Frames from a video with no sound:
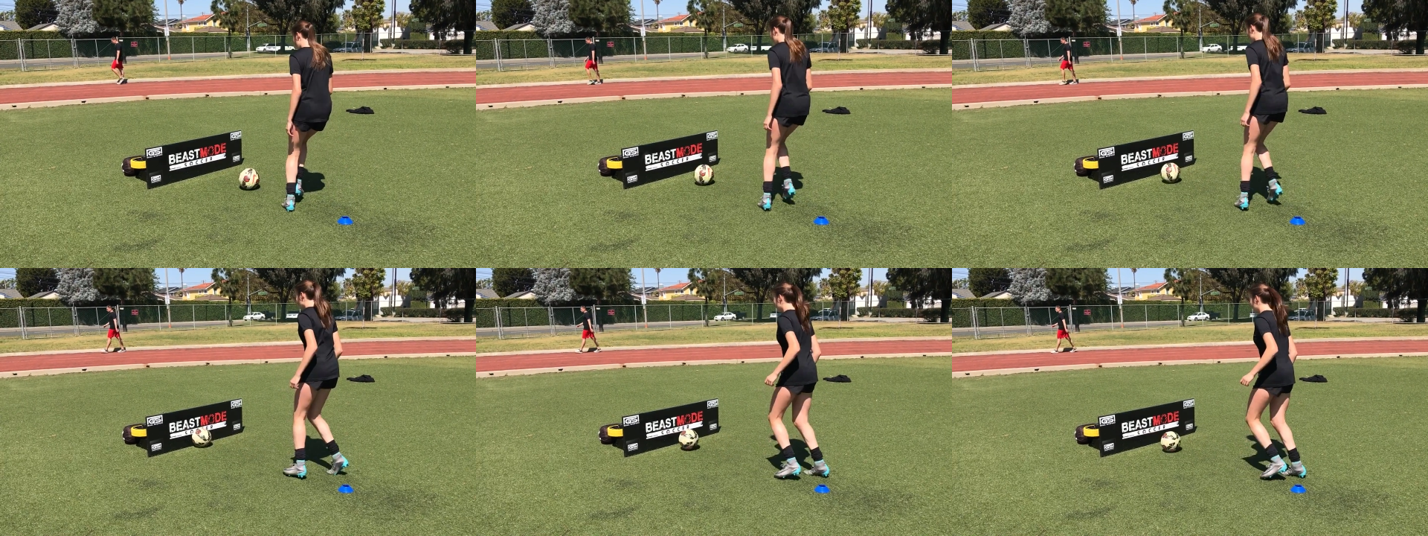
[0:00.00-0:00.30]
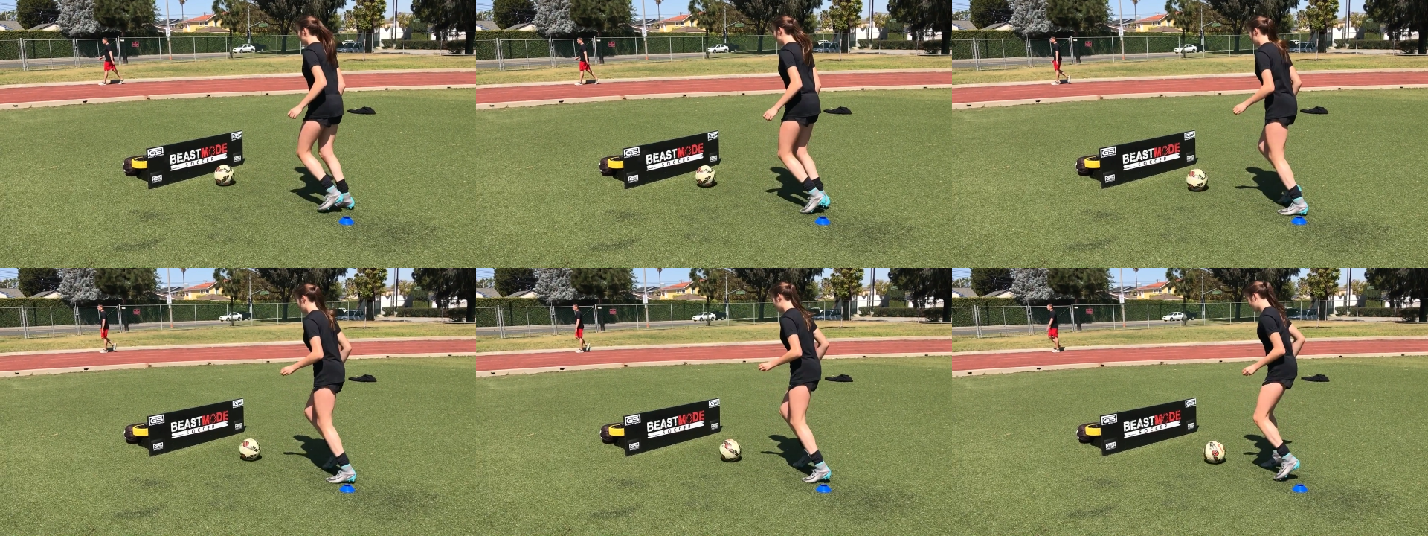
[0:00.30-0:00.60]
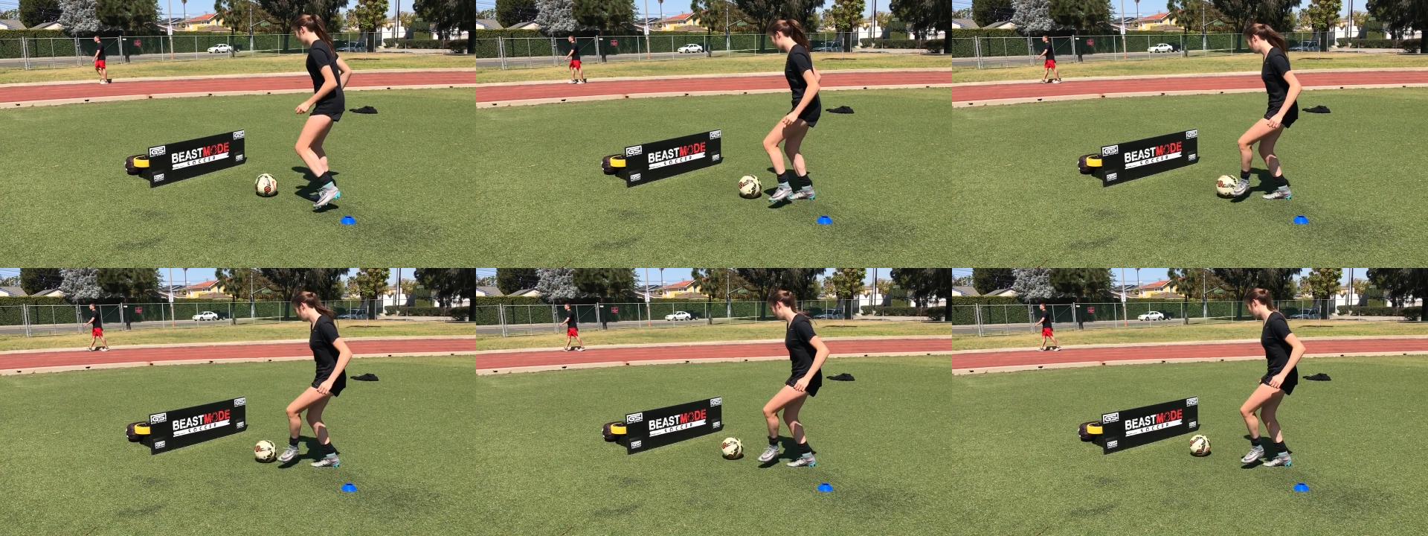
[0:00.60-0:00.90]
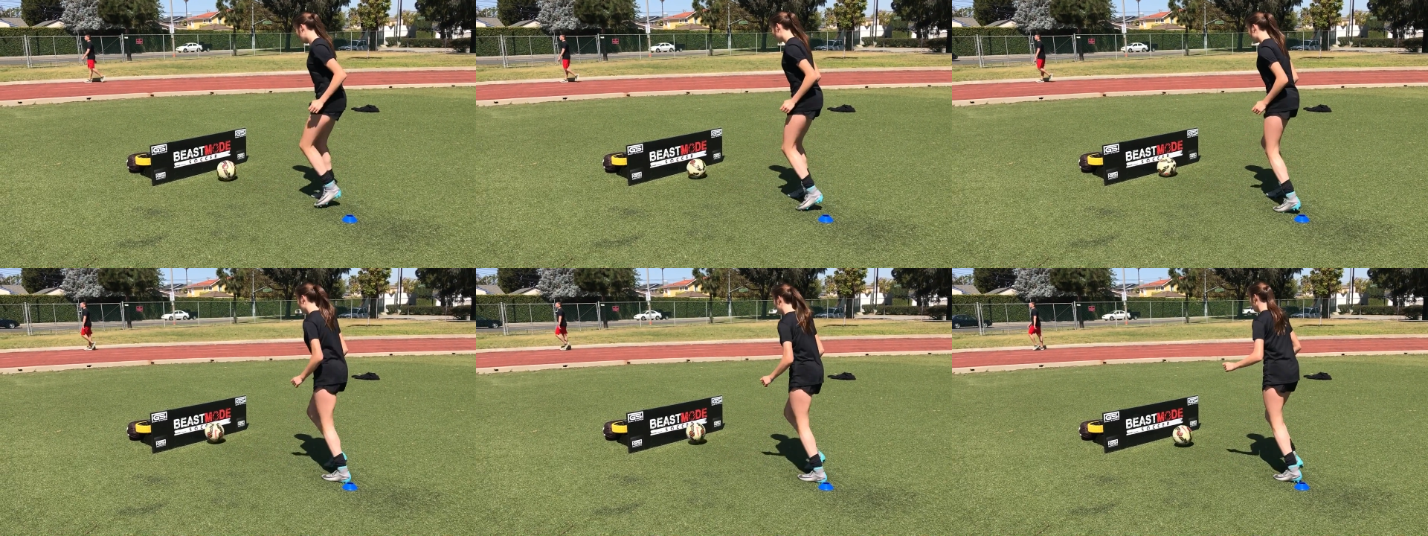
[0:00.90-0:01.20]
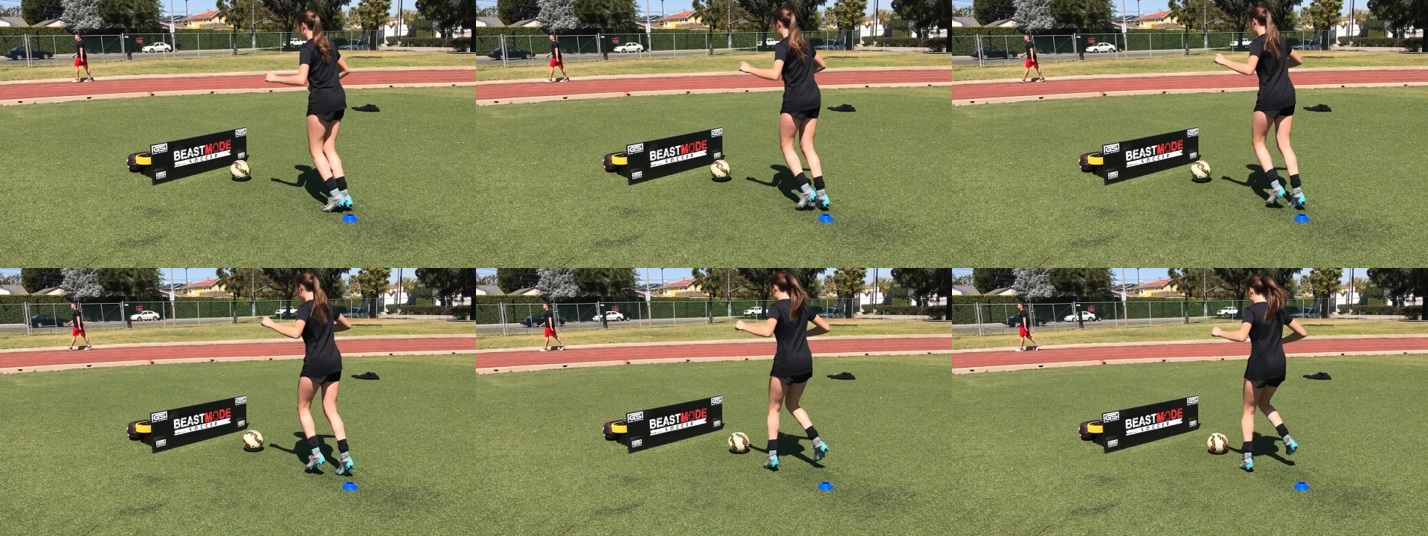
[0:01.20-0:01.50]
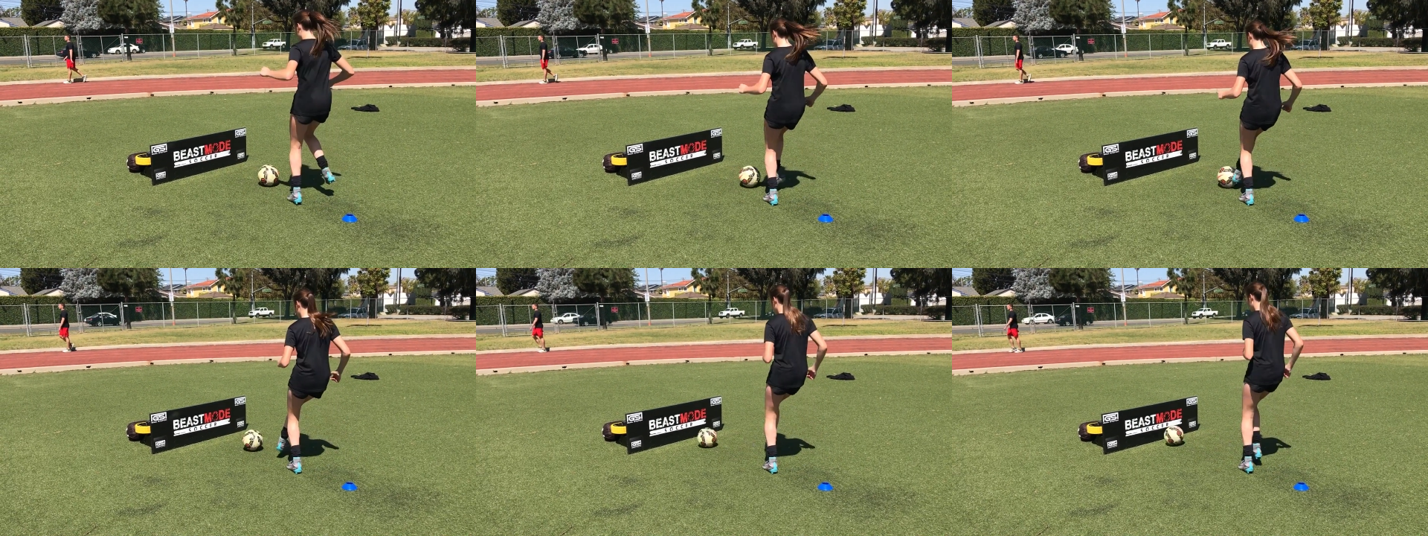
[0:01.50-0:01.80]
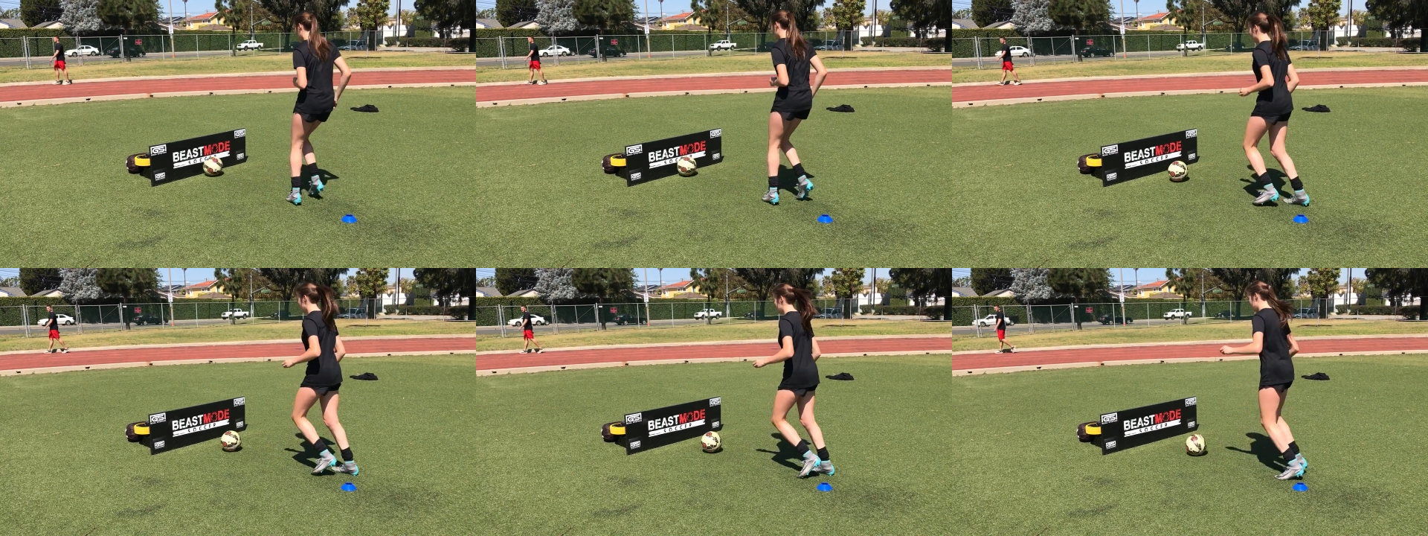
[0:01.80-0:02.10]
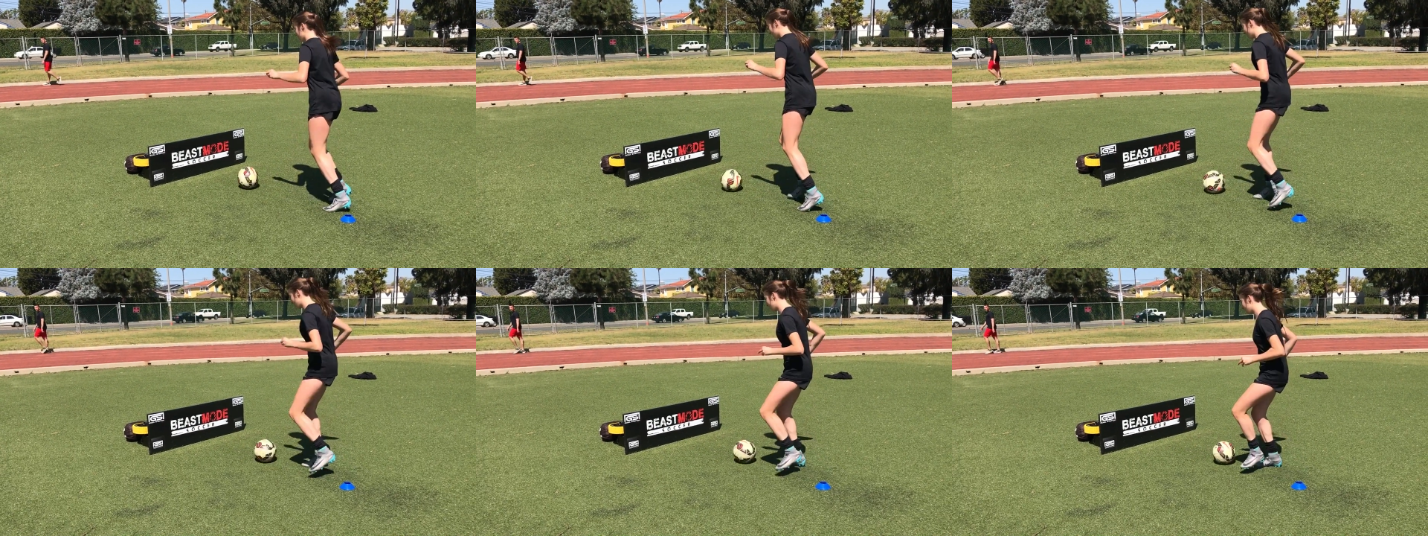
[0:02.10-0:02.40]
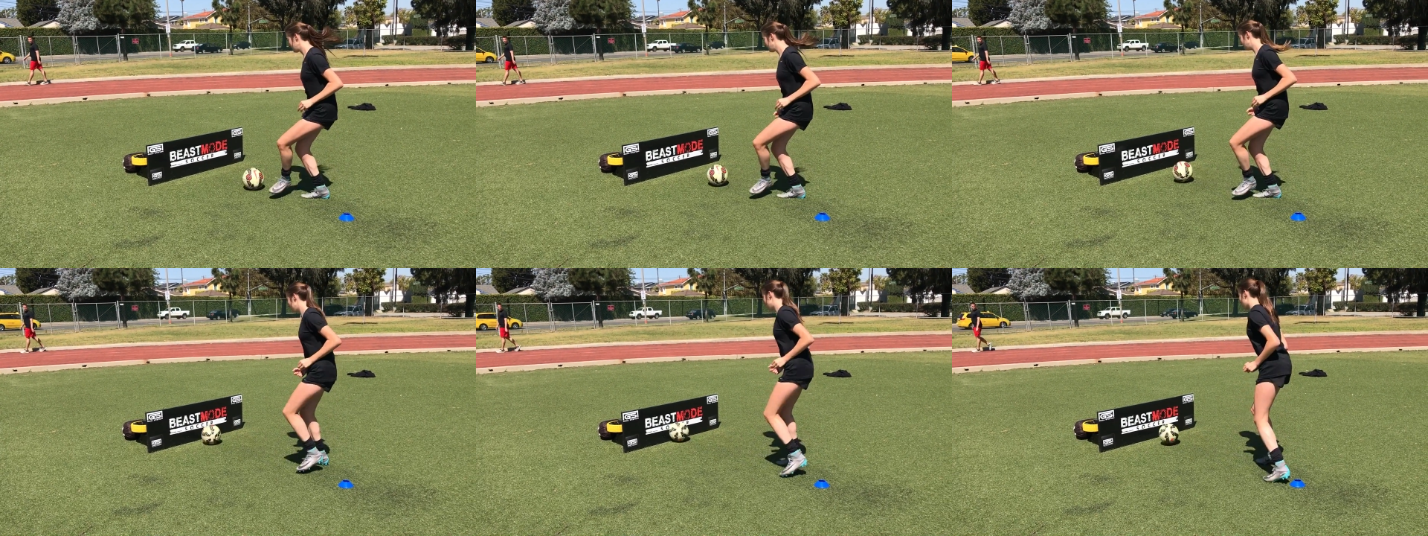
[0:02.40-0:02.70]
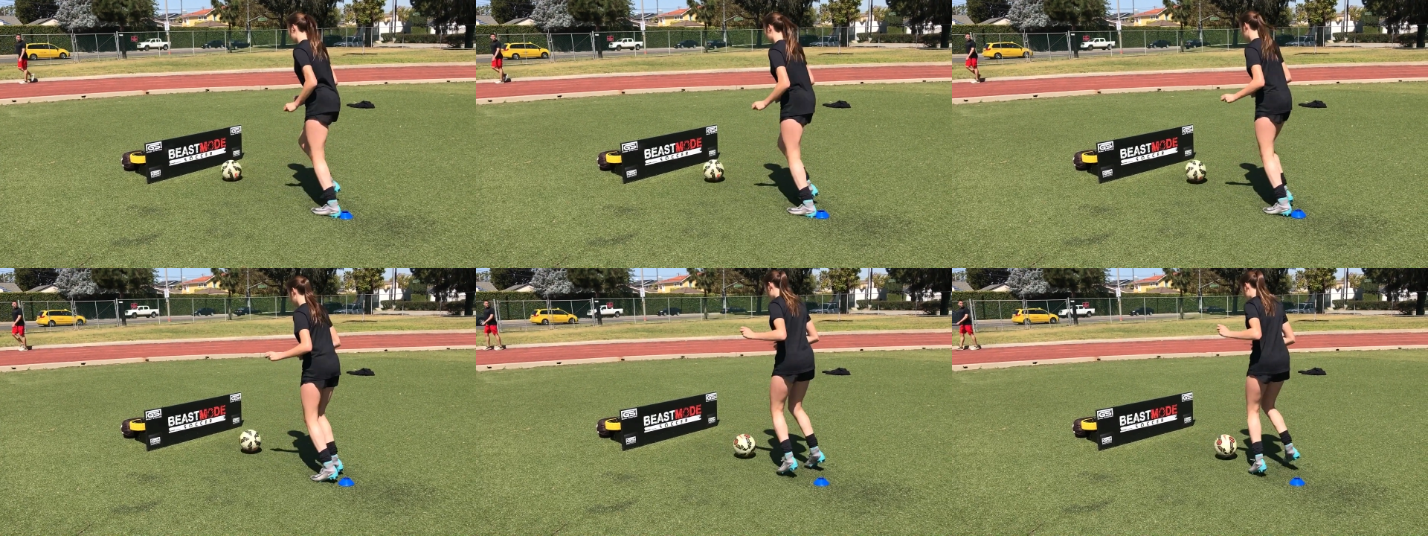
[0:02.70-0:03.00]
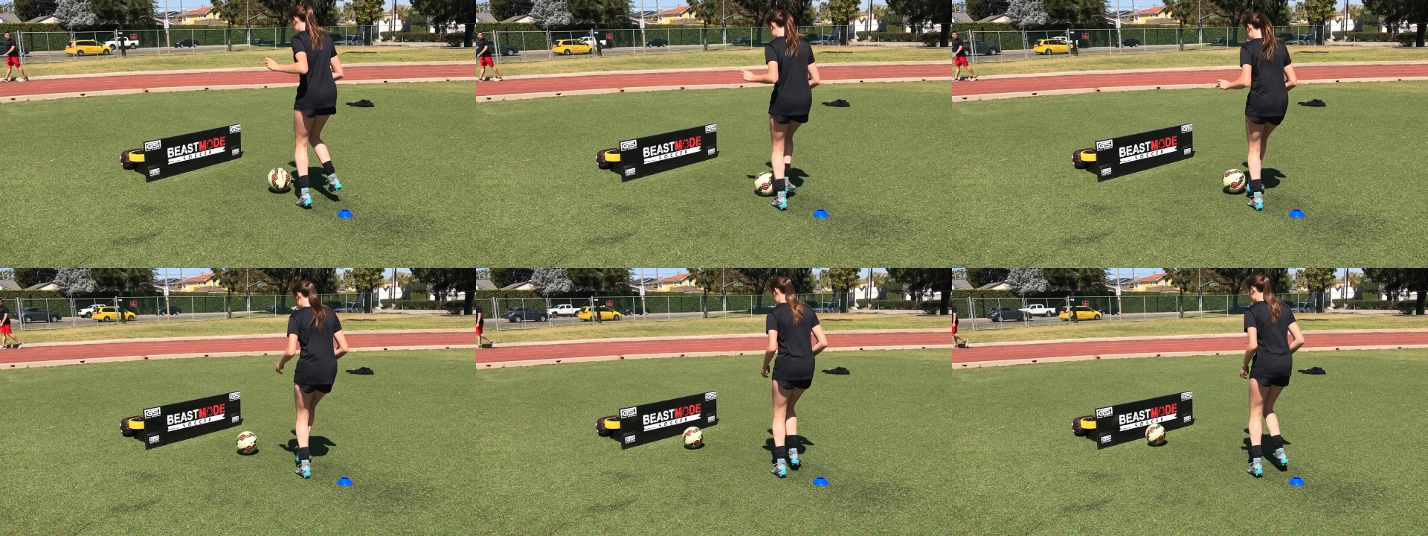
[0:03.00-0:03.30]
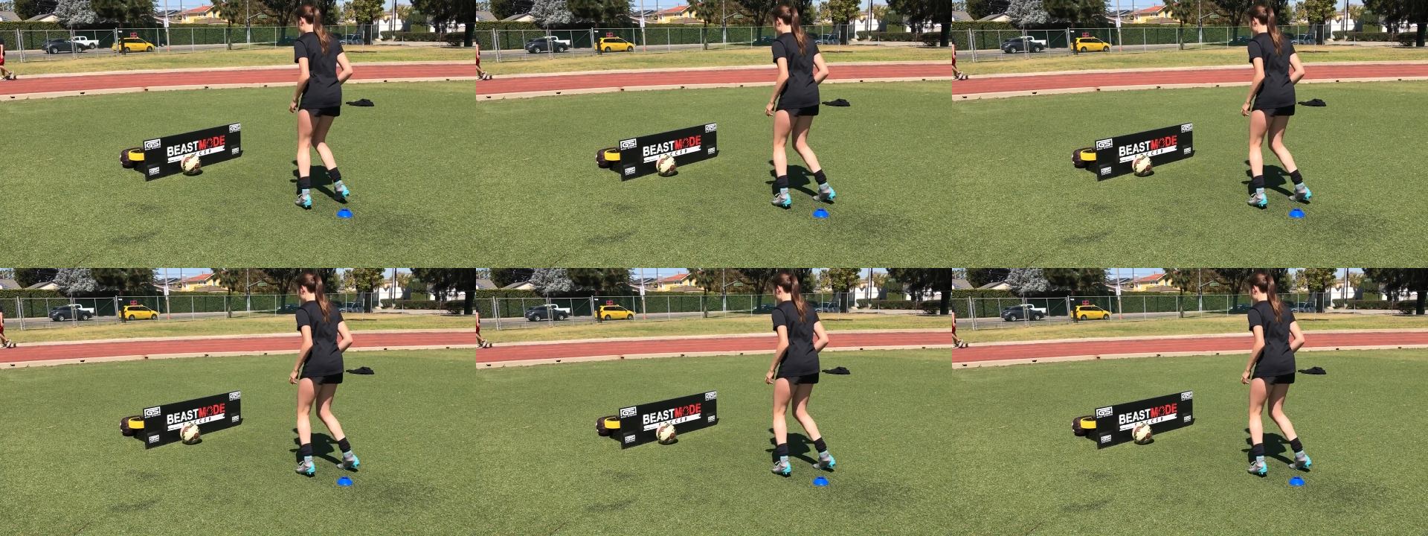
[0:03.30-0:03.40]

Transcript: (no speaker visible)